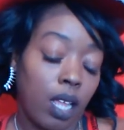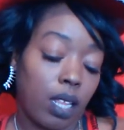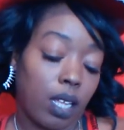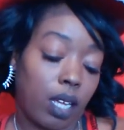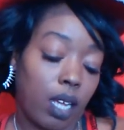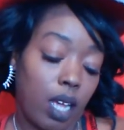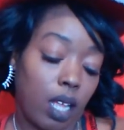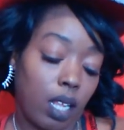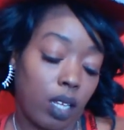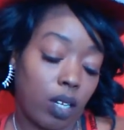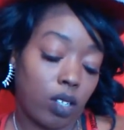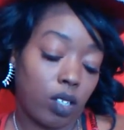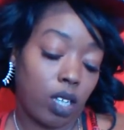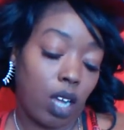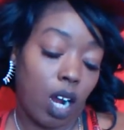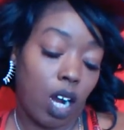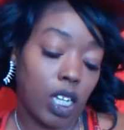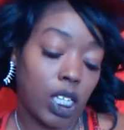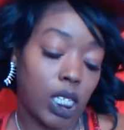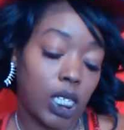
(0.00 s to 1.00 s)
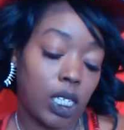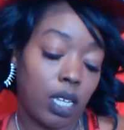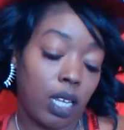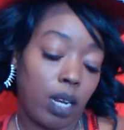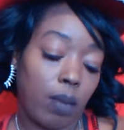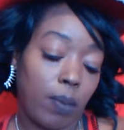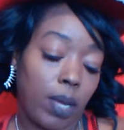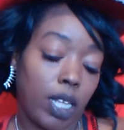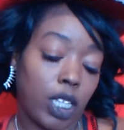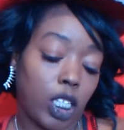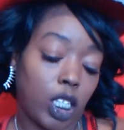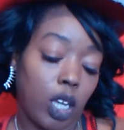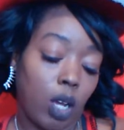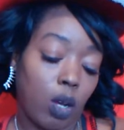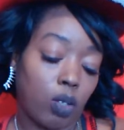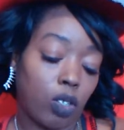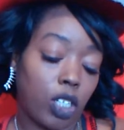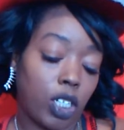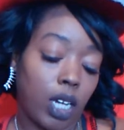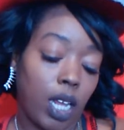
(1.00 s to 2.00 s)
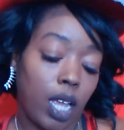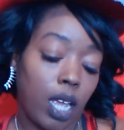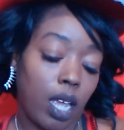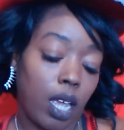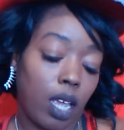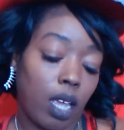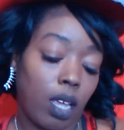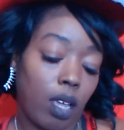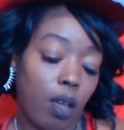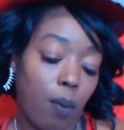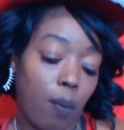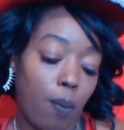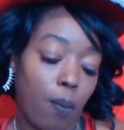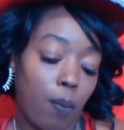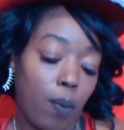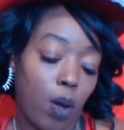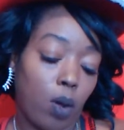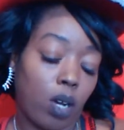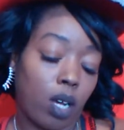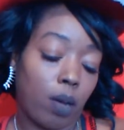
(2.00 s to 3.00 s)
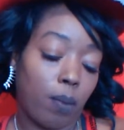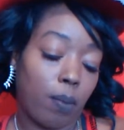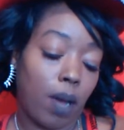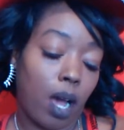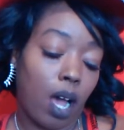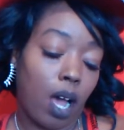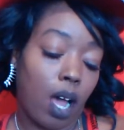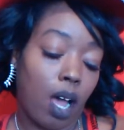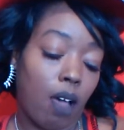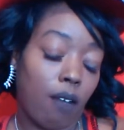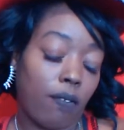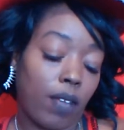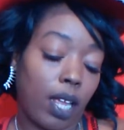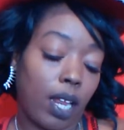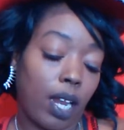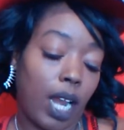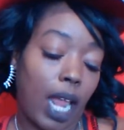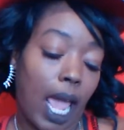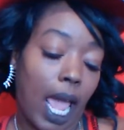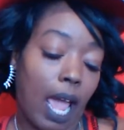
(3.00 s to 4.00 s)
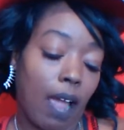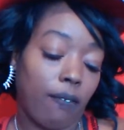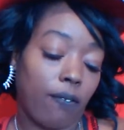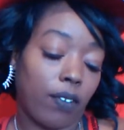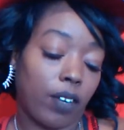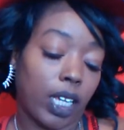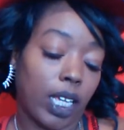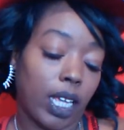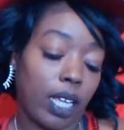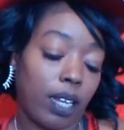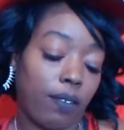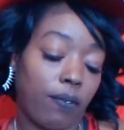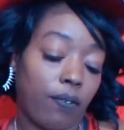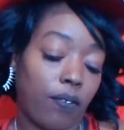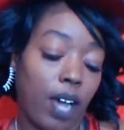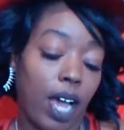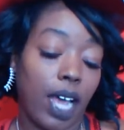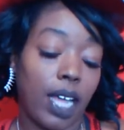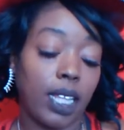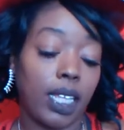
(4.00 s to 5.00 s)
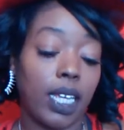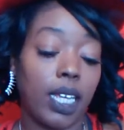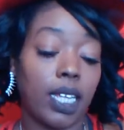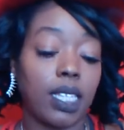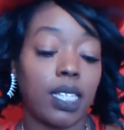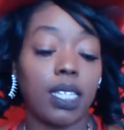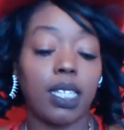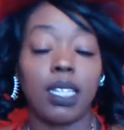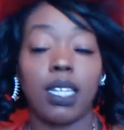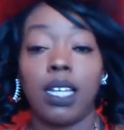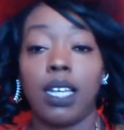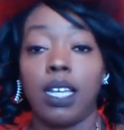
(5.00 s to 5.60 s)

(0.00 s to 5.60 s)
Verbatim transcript: The colors are Cinnamon Dolce, Mocha mob, and African Violets.